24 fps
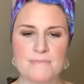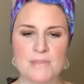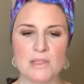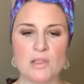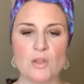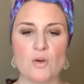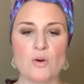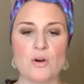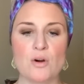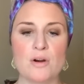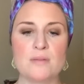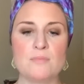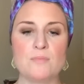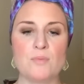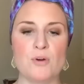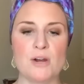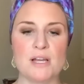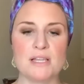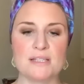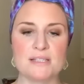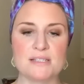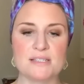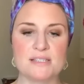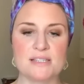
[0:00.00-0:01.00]
Lauren
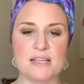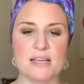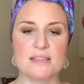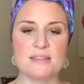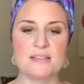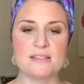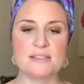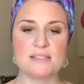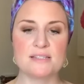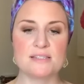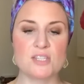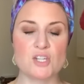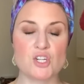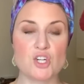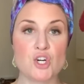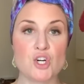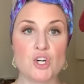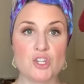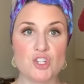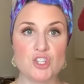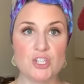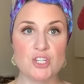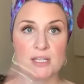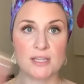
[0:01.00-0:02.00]
Boyless said this is the
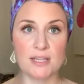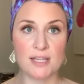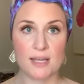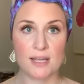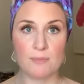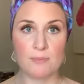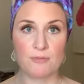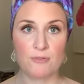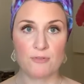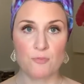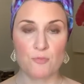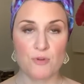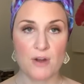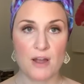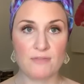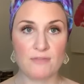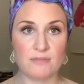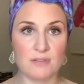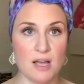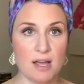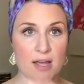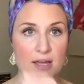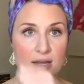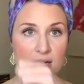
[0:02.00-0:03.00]
cushion lip from
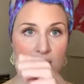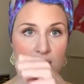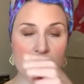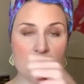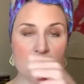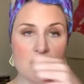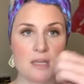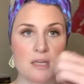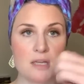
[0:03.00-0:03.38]
Revlon.